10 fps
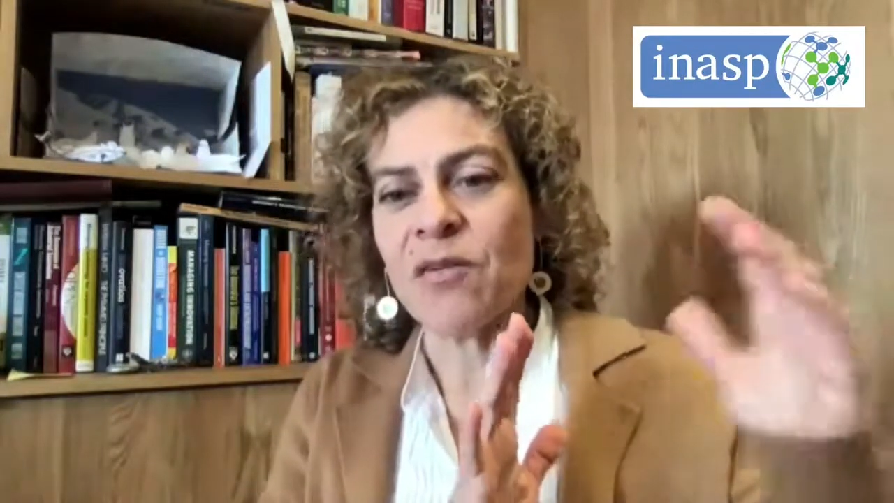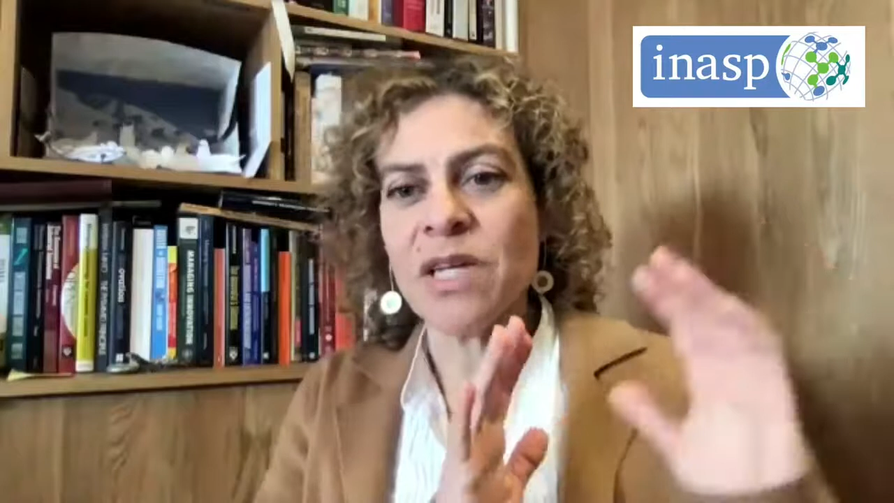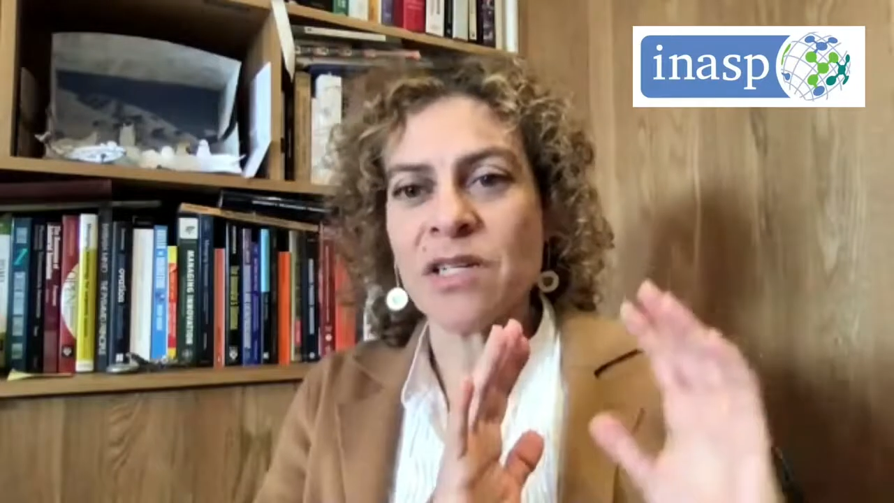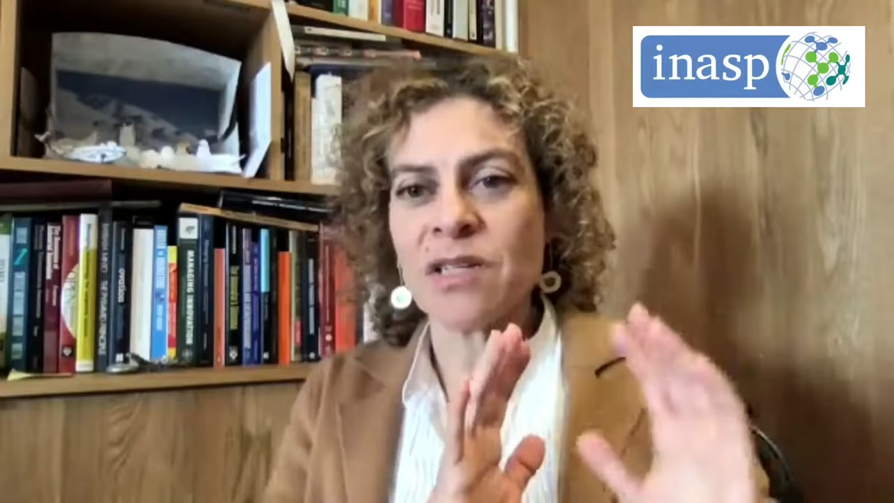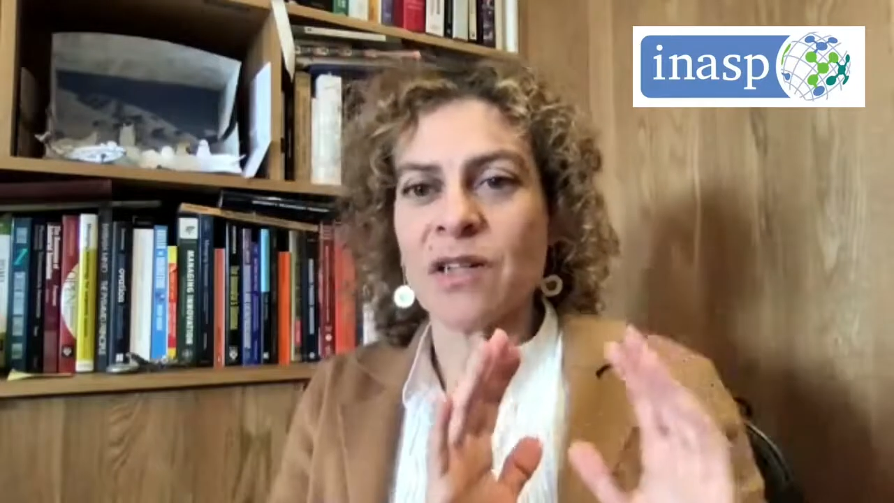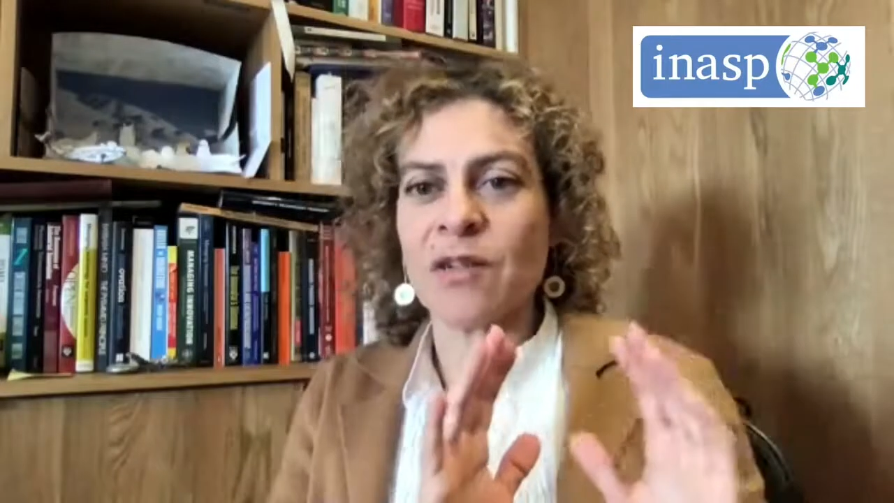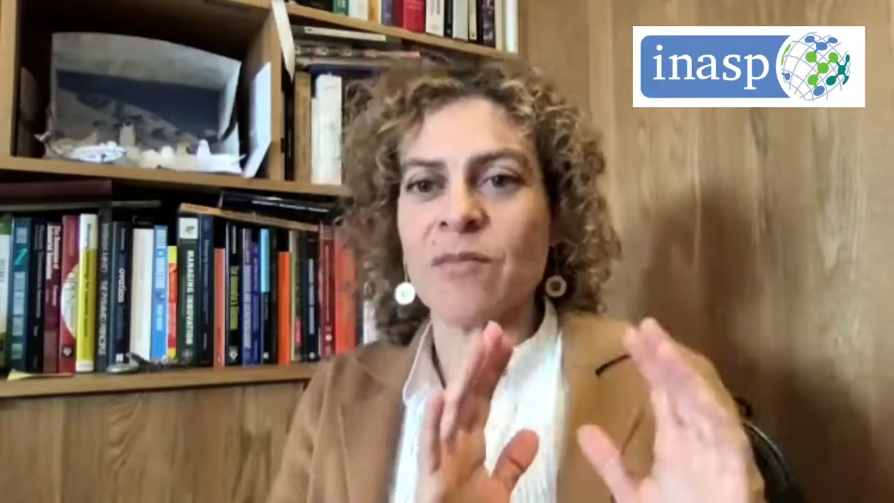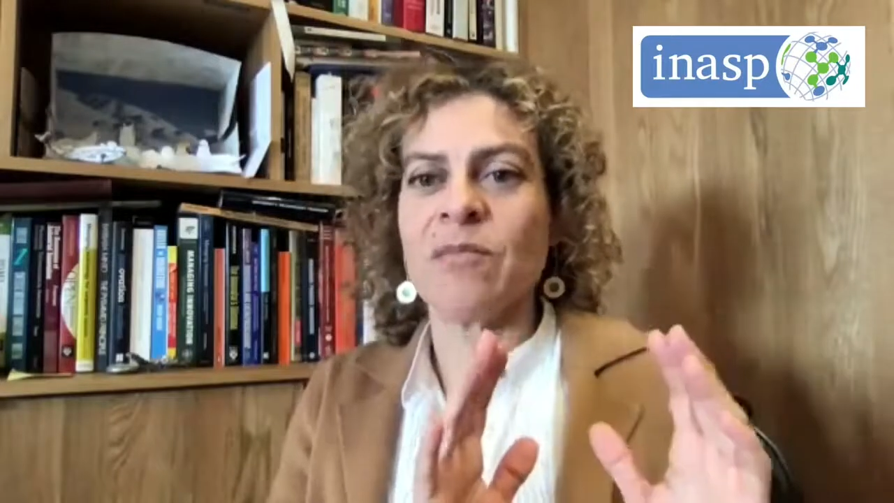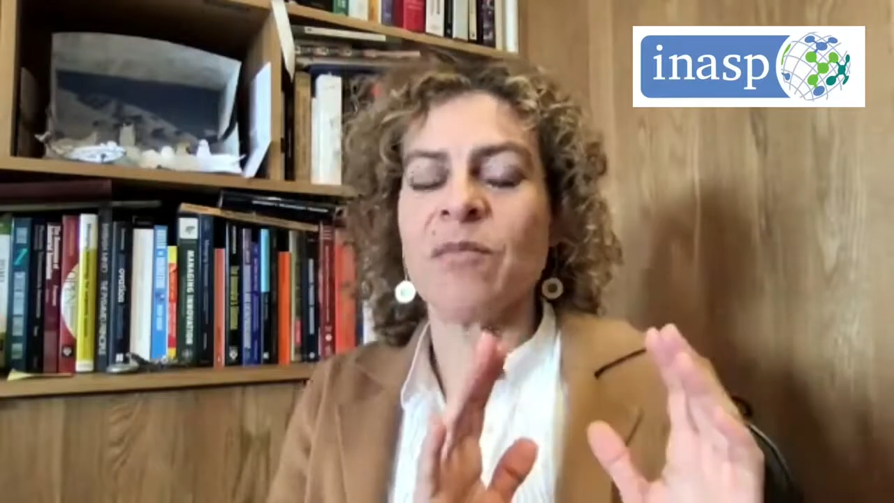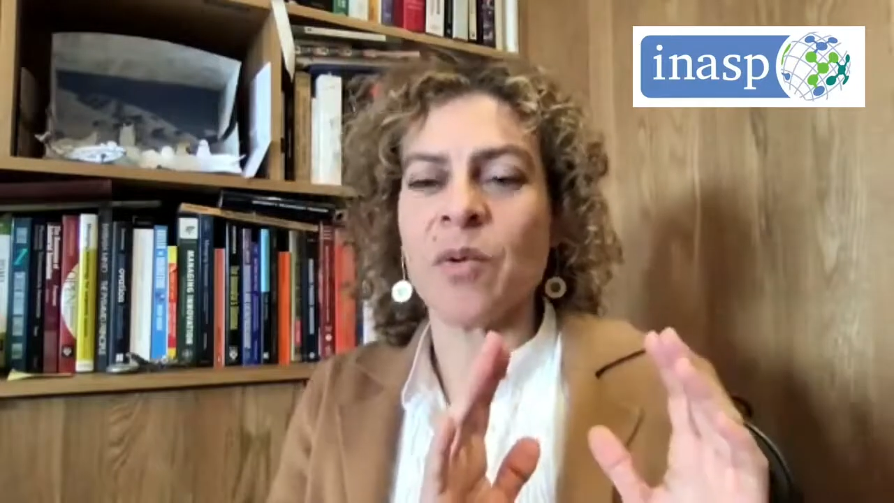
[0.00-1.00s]

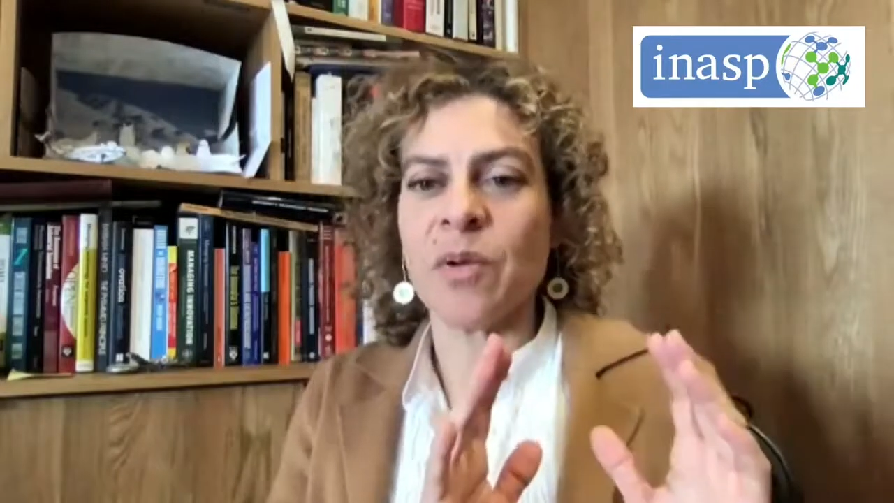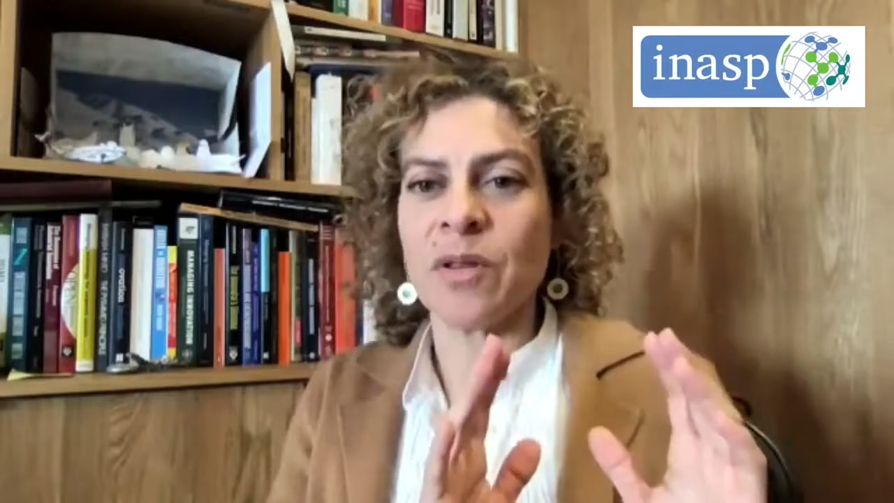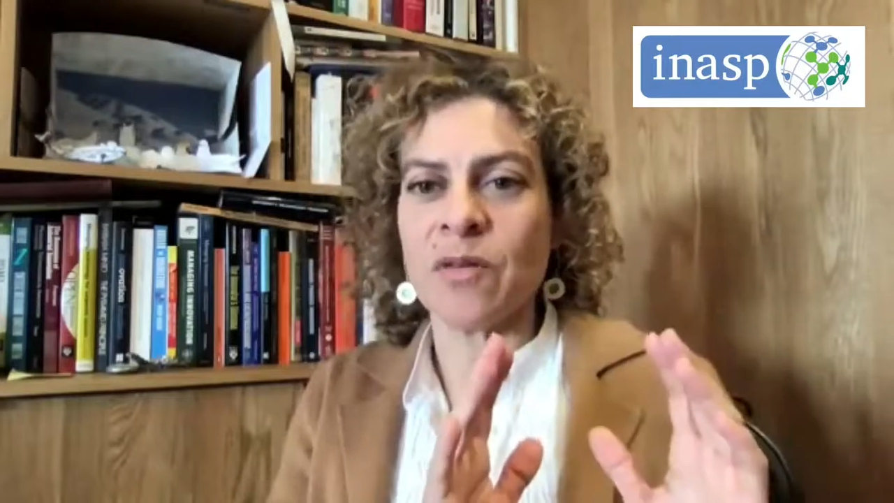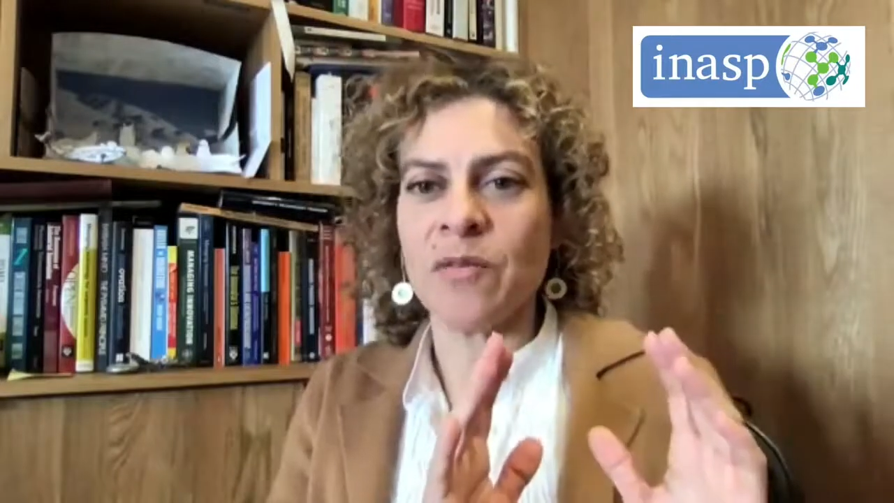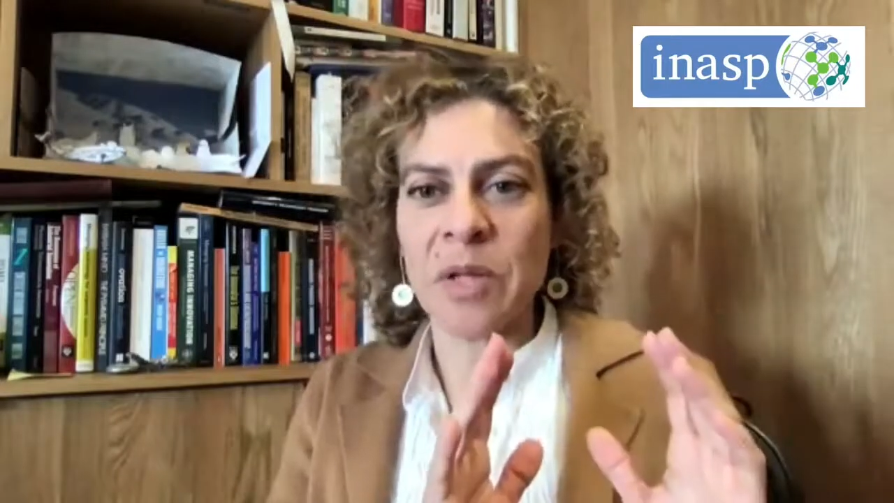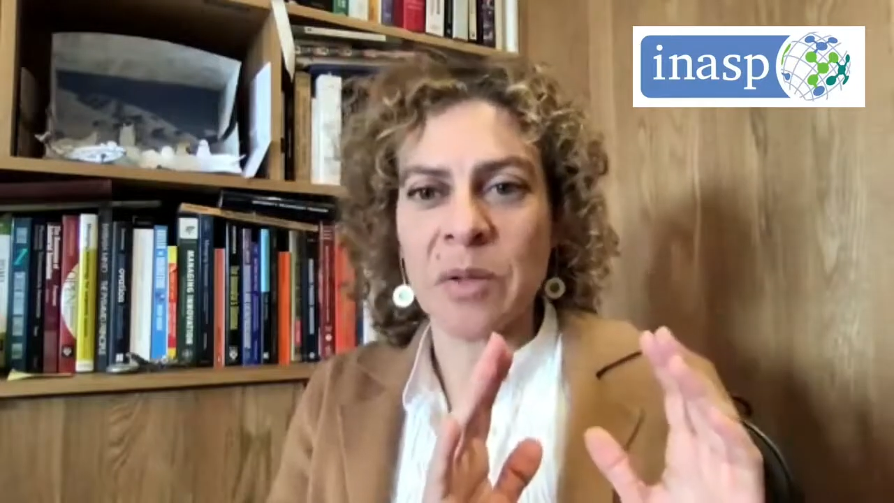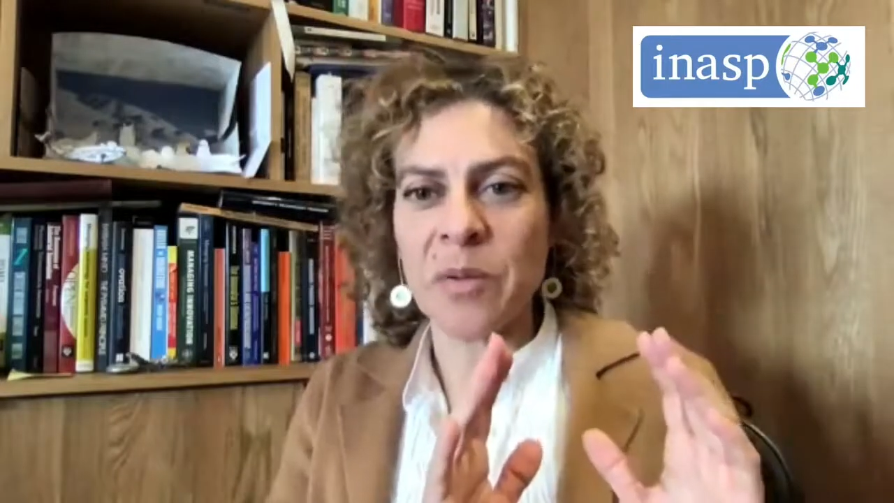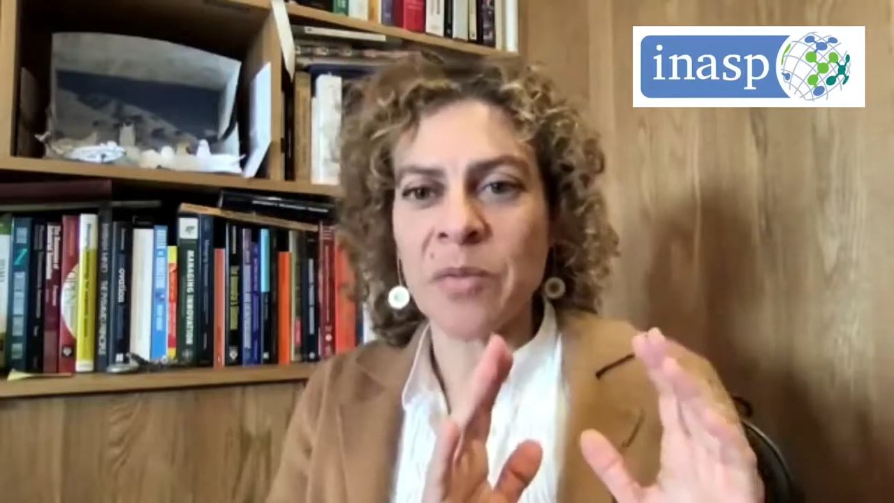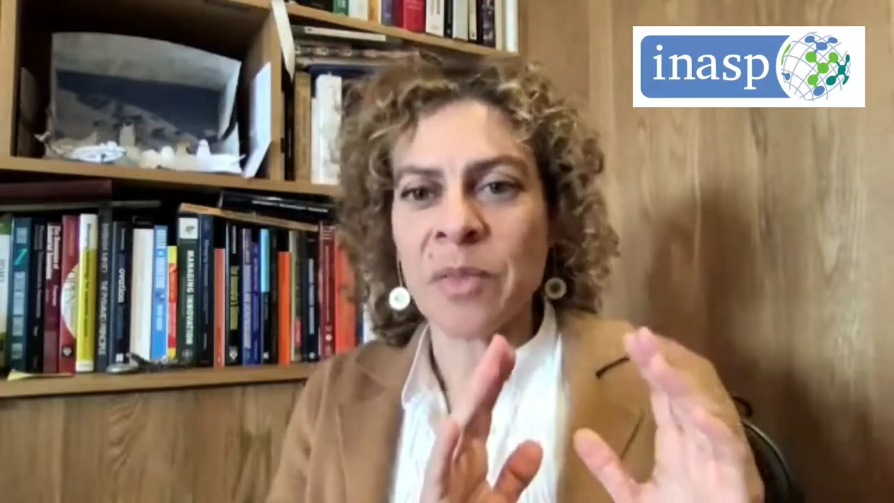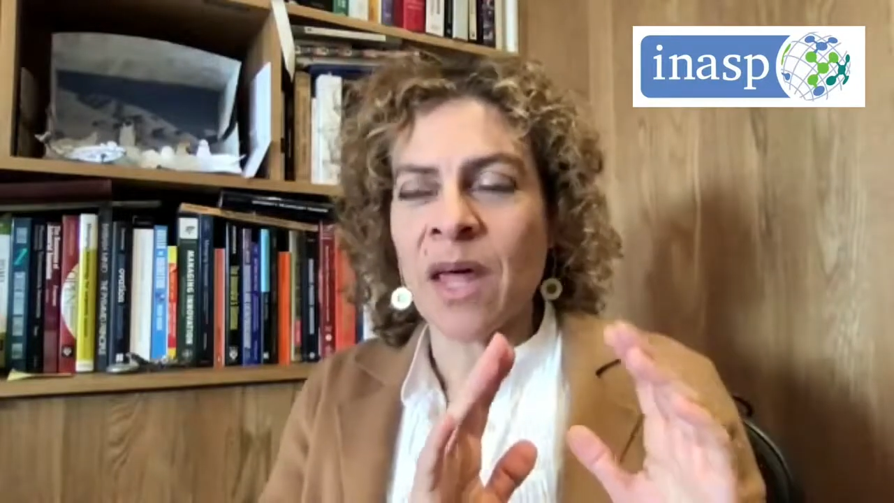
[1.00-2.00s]
regional point of view,